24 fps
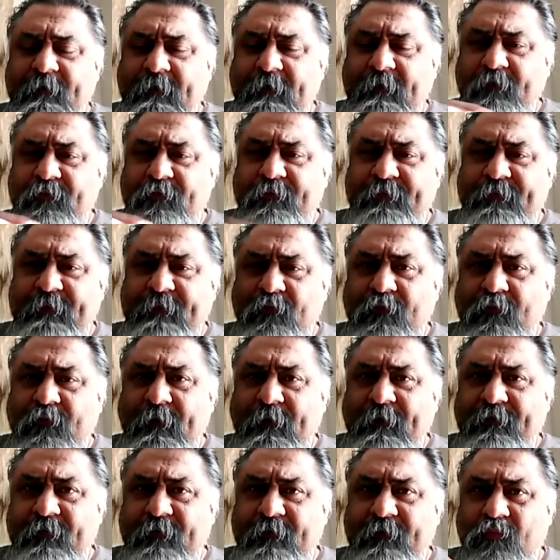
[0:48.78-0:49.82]
interesting
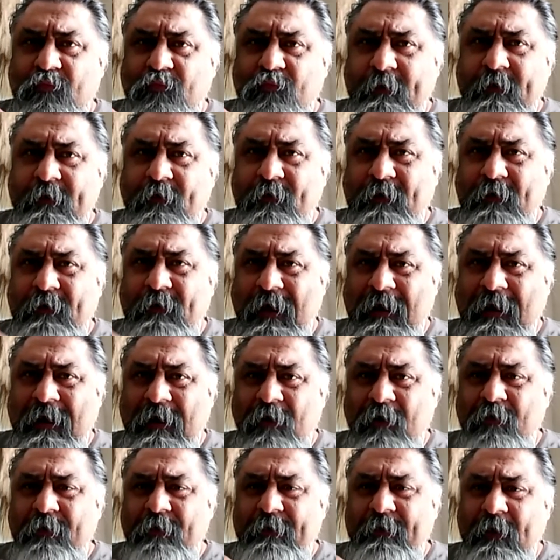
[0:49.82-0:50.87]
question, where and
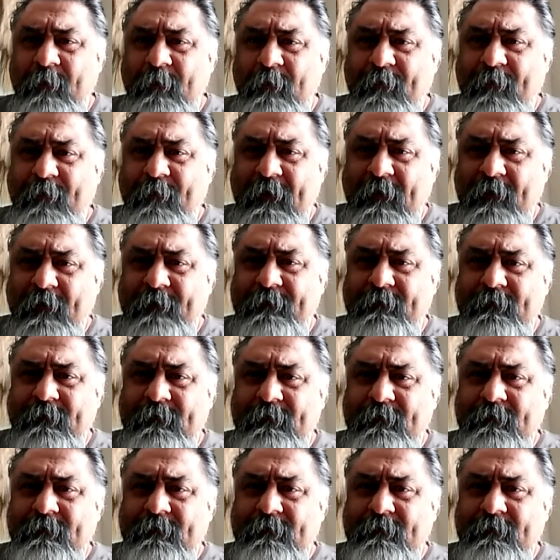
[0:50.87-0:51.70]
how it came about